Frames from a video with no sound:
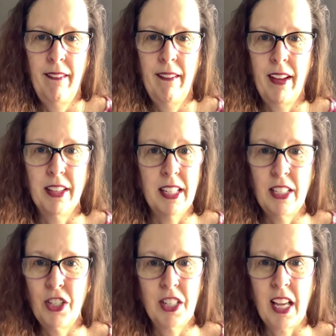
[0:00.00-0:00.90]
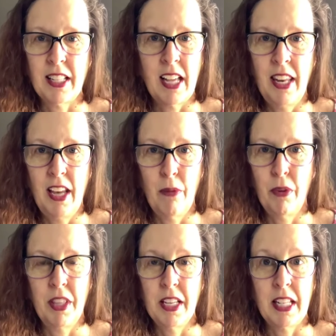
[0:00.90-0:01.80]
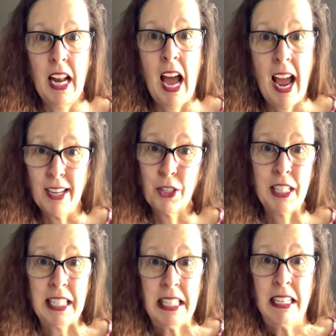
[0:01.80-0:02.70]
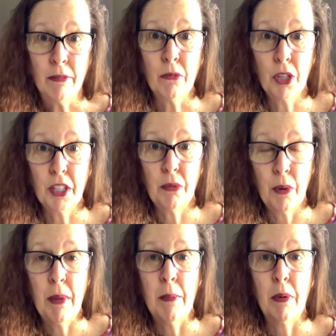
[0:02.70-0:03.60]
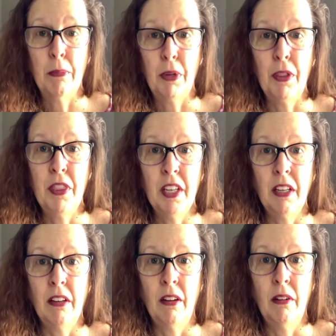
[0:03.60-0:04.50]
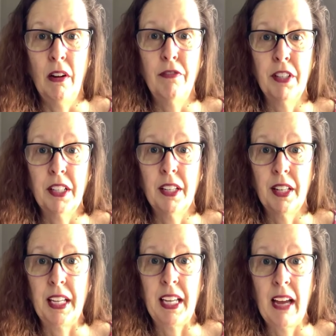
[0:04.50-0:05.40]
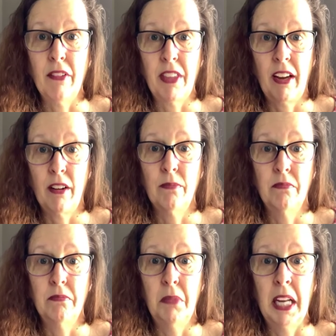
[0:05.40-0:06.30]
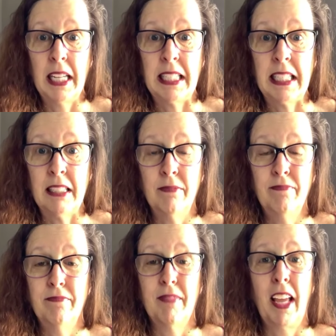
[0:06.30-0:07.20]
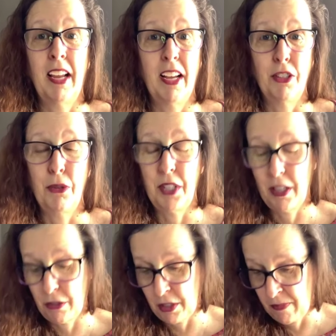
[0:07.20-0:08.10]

Because I just got signed up with this, and I actually didn't even really remember putting the affiliate link out there. But I did, and got 2 sales.